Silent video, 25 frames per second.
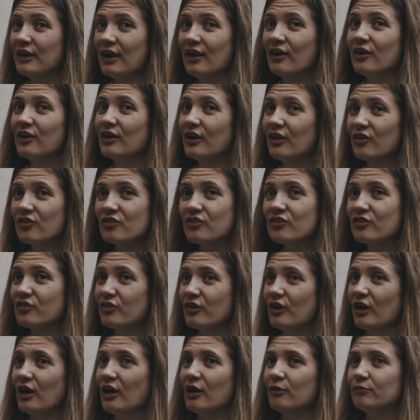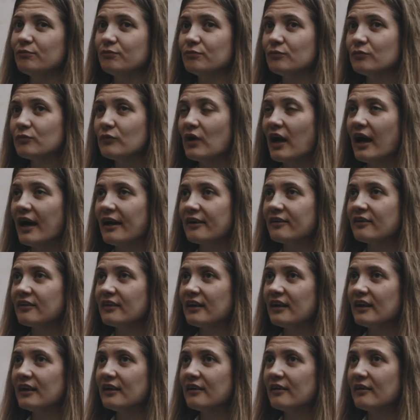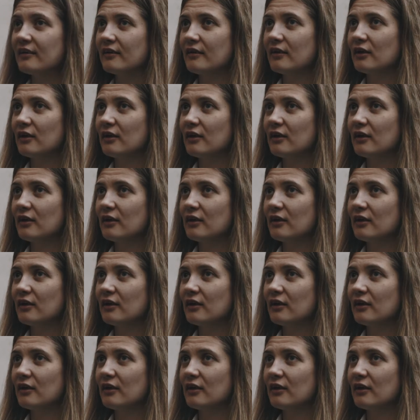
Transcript: Yeah, yes, I think